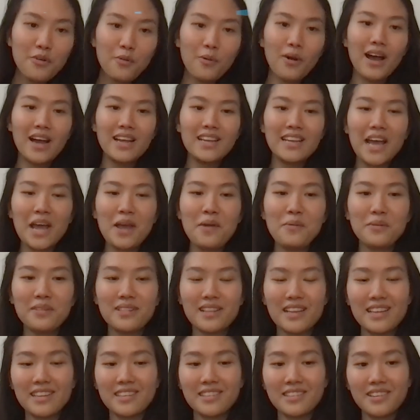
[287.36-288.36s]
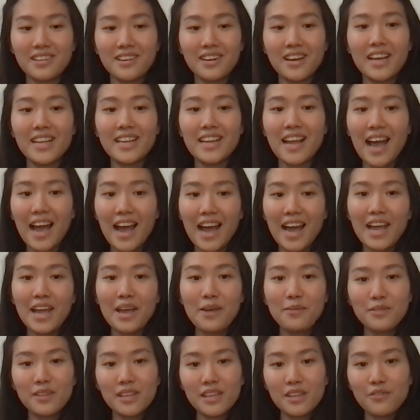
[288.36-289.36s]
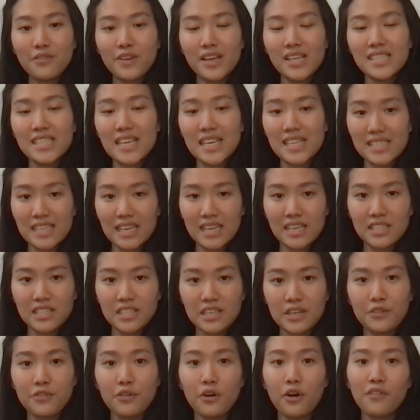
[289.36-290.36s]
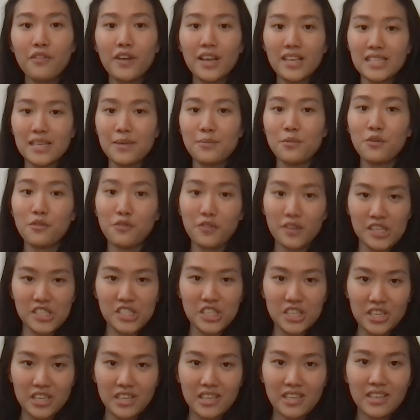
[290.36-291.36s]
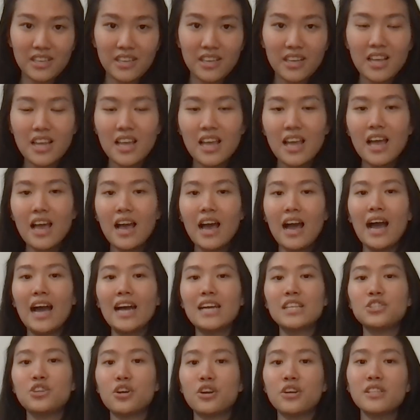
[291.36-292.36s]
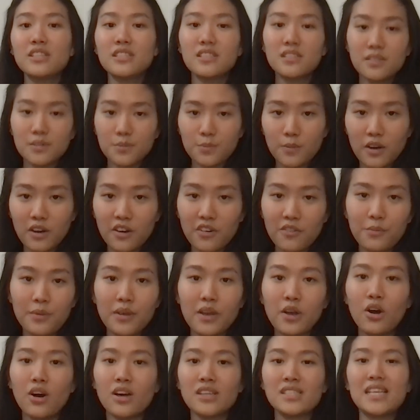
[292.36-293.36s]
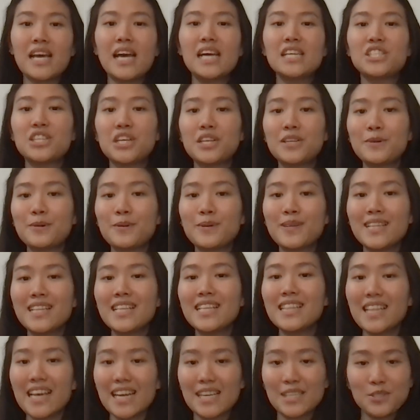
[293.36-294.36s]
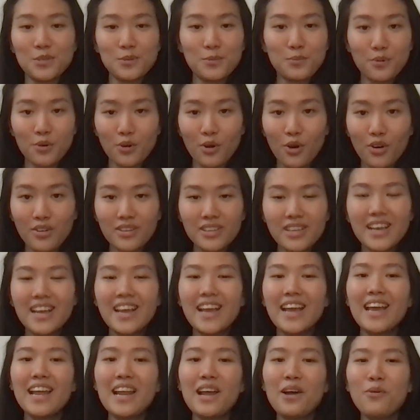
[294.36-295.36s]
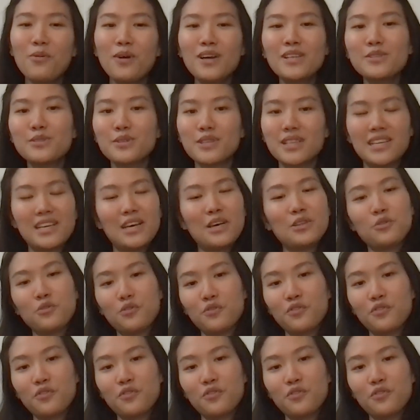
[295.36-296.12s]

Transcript: Fun, I'm Glenda, and I am the events executive of SMU Fishing. I joined SMURF because I generally like to prawn and I want to learn how to